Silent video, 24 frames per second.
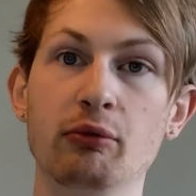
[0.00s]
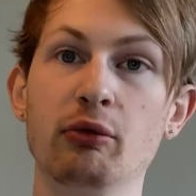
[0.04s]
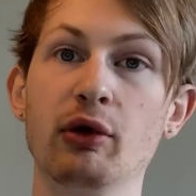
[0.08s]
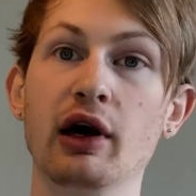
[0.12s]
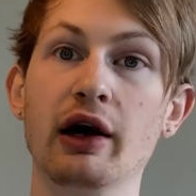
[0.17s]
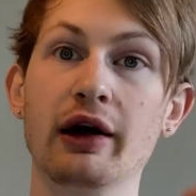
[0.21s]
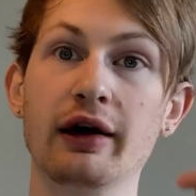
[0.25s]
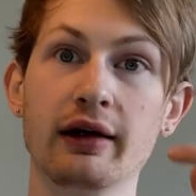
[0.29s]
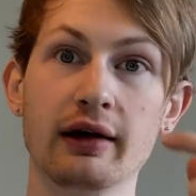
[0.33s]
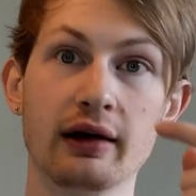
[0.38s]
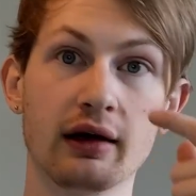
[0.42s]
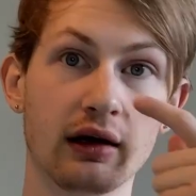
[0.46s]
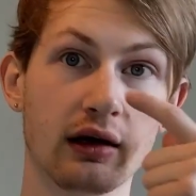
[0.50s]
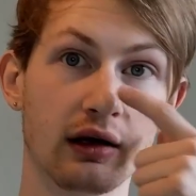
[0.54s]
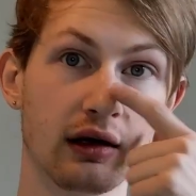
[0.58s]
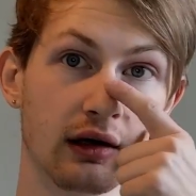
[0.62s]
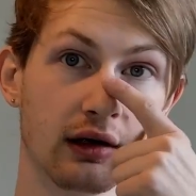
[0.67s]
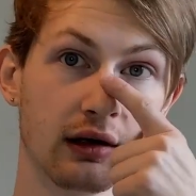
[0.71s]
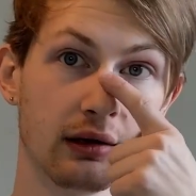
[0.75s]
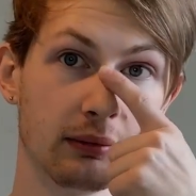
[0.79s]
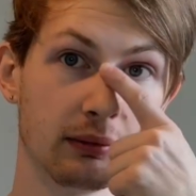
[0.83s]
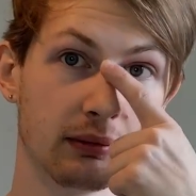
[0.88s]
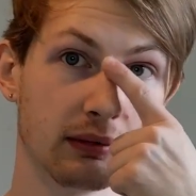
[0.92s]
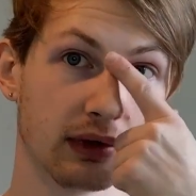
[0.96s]
but
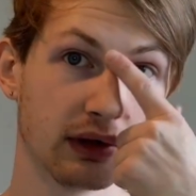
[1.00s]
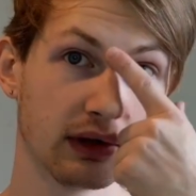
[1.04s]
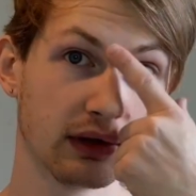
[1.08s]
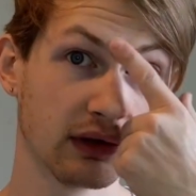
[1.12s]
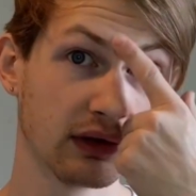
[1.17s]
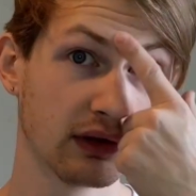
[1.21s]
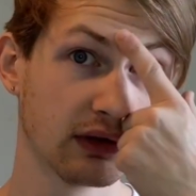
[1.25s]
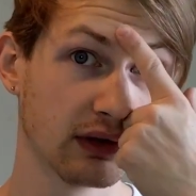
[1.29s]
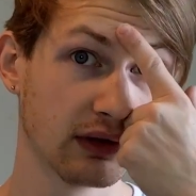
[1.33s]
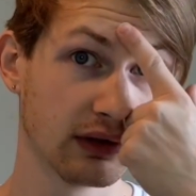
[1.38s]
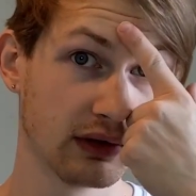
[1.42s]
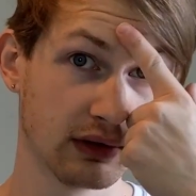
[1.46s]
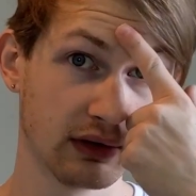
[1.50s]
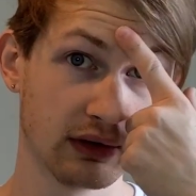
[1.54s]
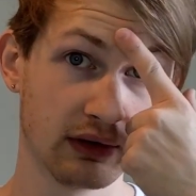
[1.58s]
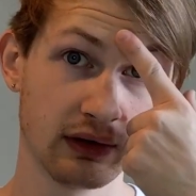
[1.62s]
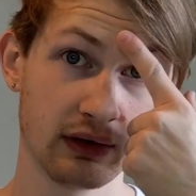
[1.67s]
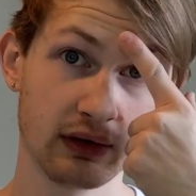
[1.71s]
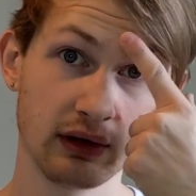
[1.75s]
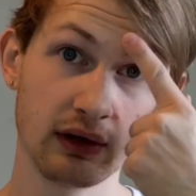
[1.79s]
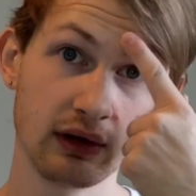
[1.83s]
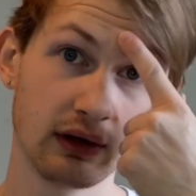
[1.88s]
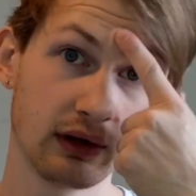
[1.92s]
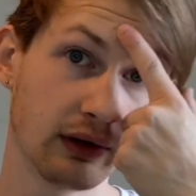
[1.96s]
I'm
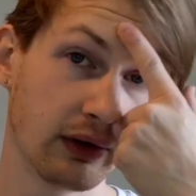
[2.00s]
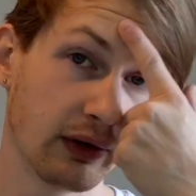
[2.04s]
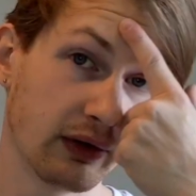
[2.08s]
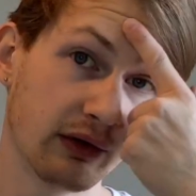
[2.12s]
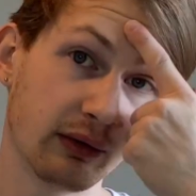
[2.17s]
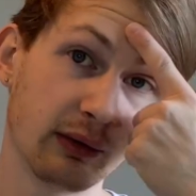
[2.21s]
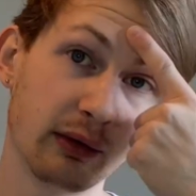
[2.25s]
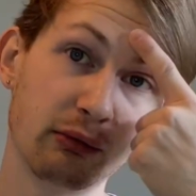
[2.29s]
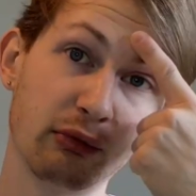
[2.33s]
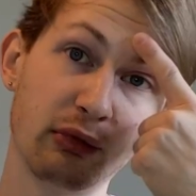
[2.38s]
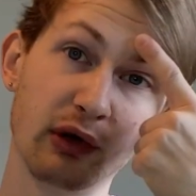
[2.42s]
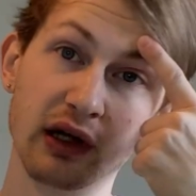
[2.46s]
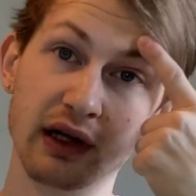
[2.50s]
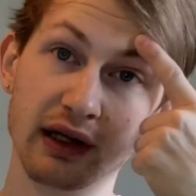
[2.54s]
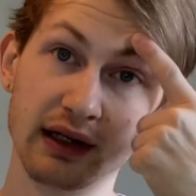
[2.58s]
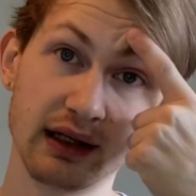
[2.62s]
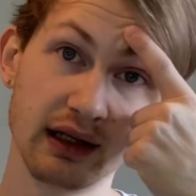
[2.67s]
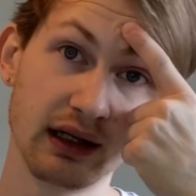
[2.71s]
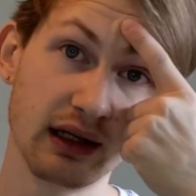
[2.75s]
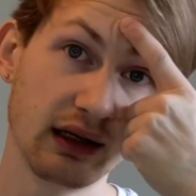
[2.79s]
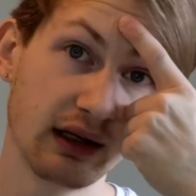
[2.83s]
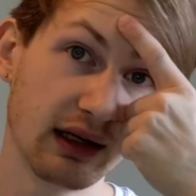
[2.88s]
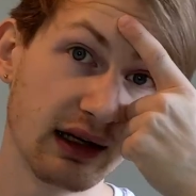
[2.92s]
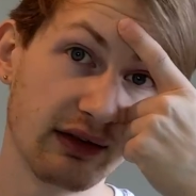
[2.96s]
going to be
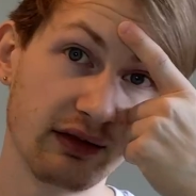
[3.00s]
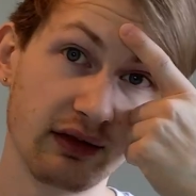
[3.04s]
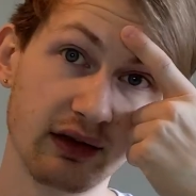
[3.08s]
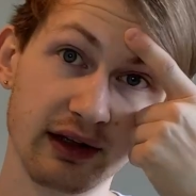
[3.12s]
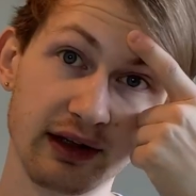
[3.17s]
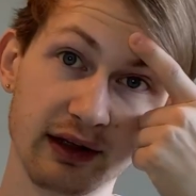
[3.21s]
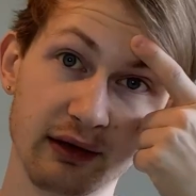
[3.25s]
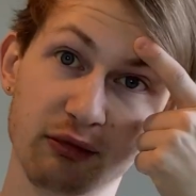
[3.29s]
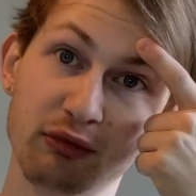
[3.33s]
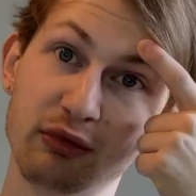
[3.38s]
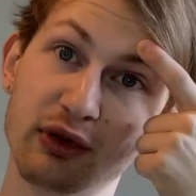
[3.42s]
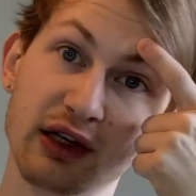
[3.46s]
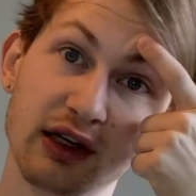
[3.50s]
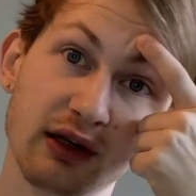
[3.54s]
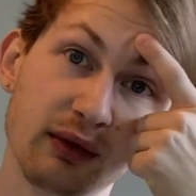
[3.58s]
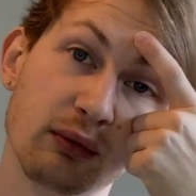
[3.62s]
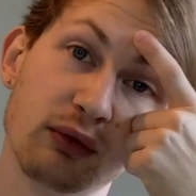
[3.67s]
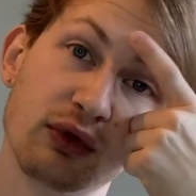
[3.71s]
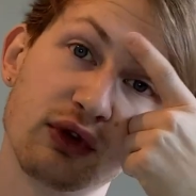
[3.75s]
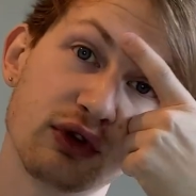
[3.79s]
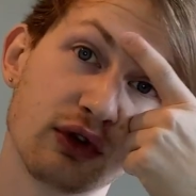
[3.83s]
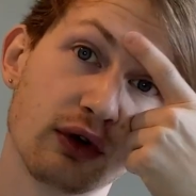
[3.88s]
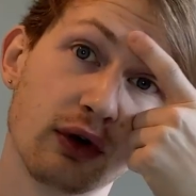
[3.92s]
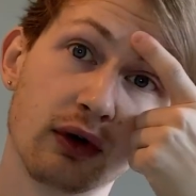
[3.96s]
buying a leveling
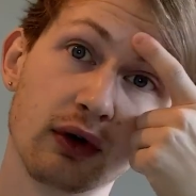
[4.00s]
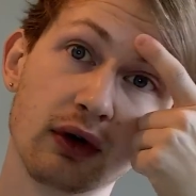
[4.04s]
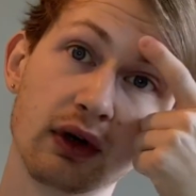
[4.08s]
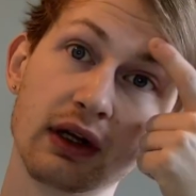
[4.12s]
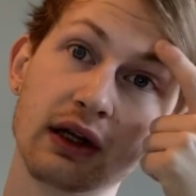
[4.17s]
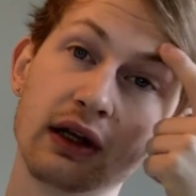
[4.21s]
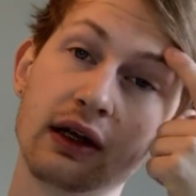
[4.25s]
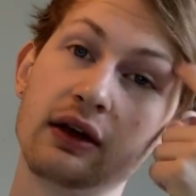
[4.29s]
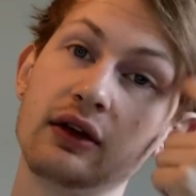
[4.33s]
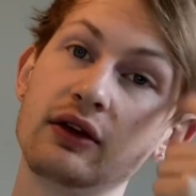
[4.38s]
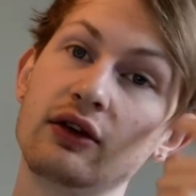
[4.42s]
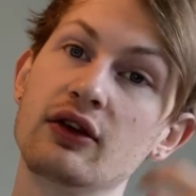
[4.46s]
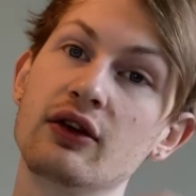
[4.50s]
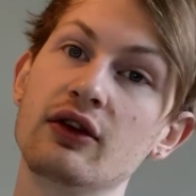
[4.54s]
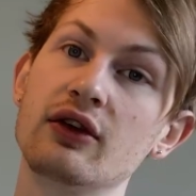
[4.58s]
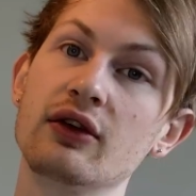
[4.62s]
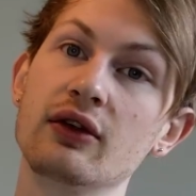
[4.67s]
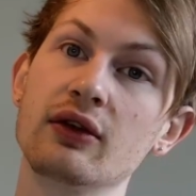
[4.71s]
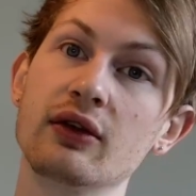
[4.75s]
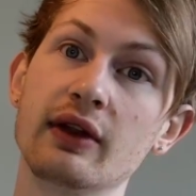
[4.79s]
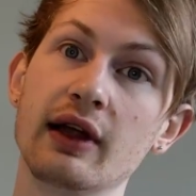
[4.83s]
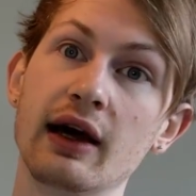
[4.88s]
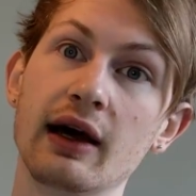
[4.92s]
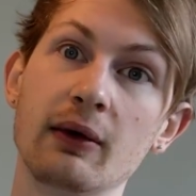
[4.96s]
beam shortly
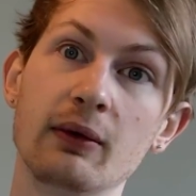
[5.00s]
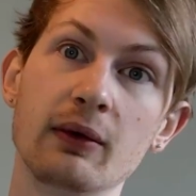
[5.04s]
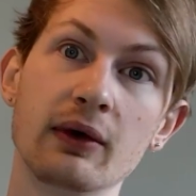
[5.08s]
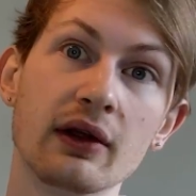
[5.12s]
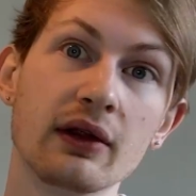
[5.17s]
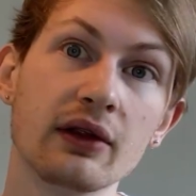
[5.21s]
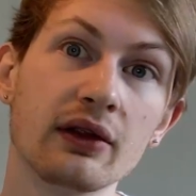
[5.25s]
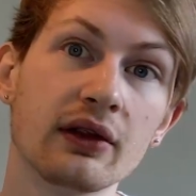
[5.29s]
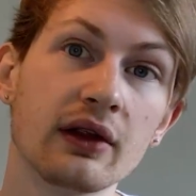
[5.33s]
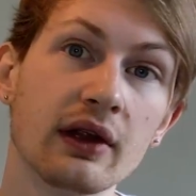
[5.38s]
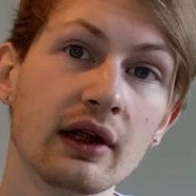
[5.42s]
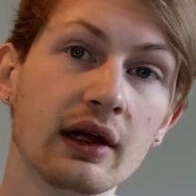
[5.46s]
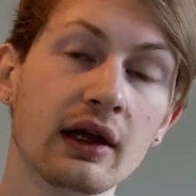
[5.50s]
to do that with.